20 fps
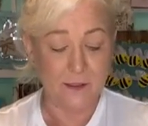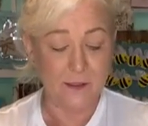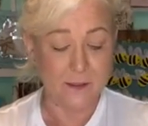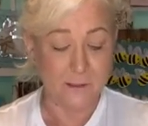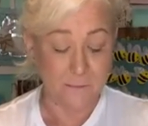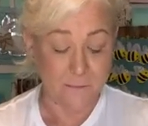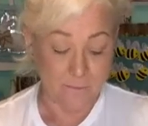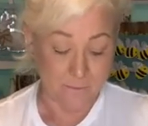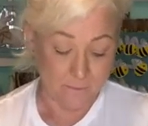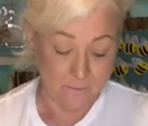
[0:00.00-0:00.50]

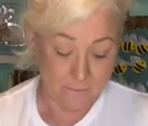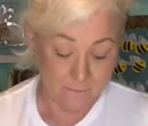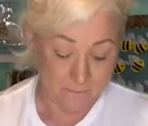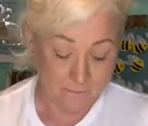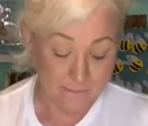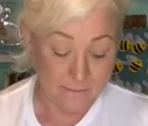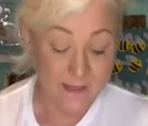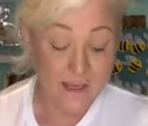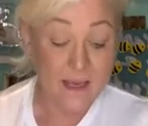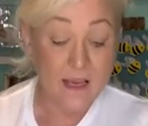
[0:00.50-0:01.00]
think
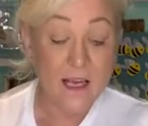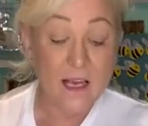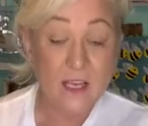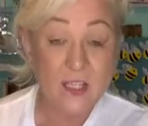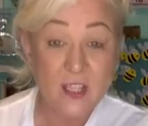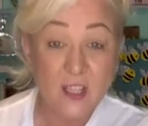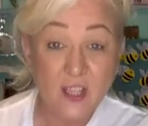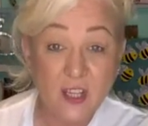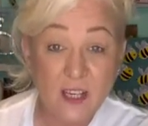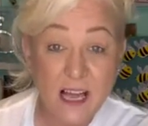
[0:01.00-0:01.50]
uh,
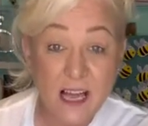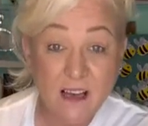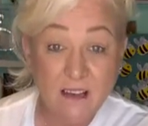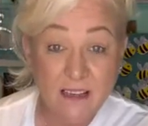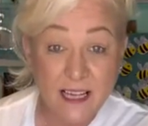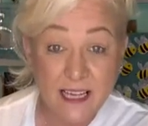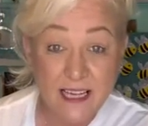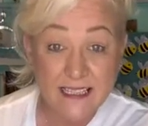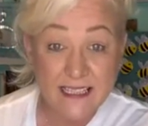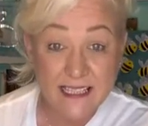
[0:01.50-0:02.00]
so. Ken look how from,
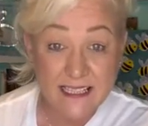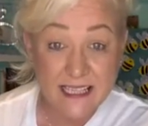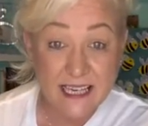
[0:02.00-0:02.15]
nice